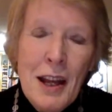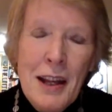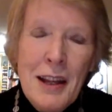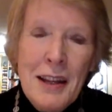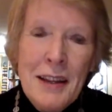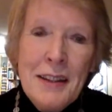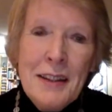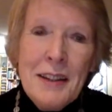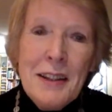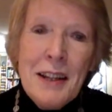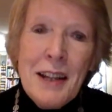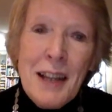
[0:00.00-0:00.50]

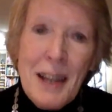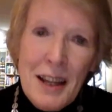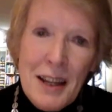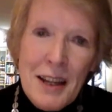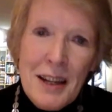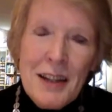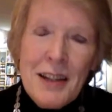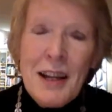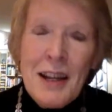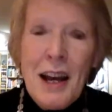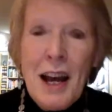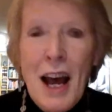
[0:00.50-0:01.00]
And
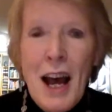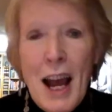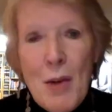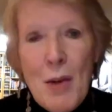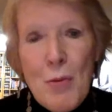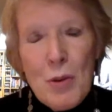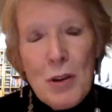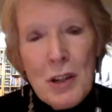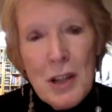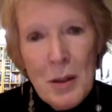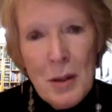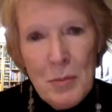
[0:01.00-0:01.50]
again, I
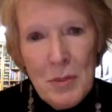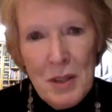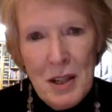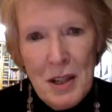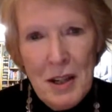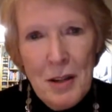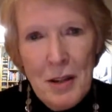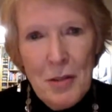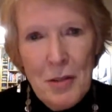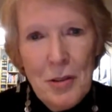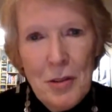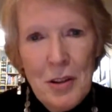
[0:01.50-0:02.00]
would come
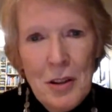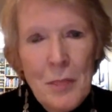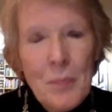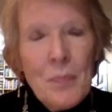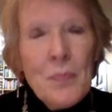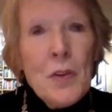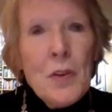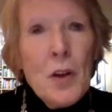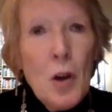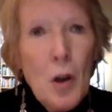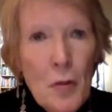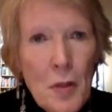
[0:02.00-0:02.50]
down
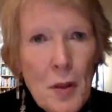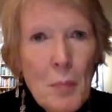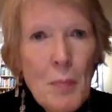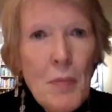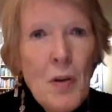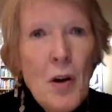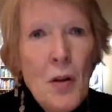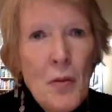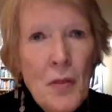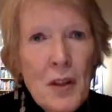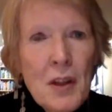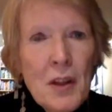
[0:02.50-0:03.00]
on the
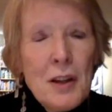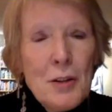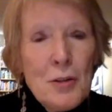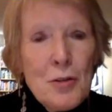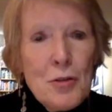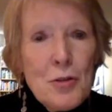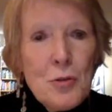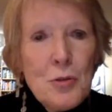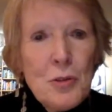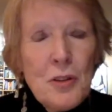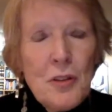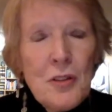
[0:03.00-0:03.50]
on the
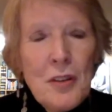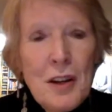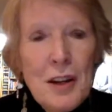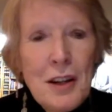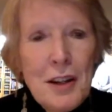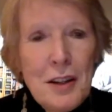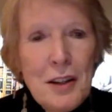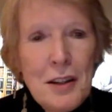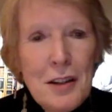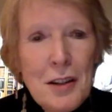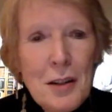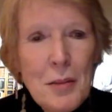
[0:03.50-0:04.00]
cultural
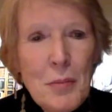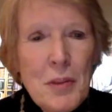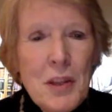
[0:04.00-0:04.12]
side.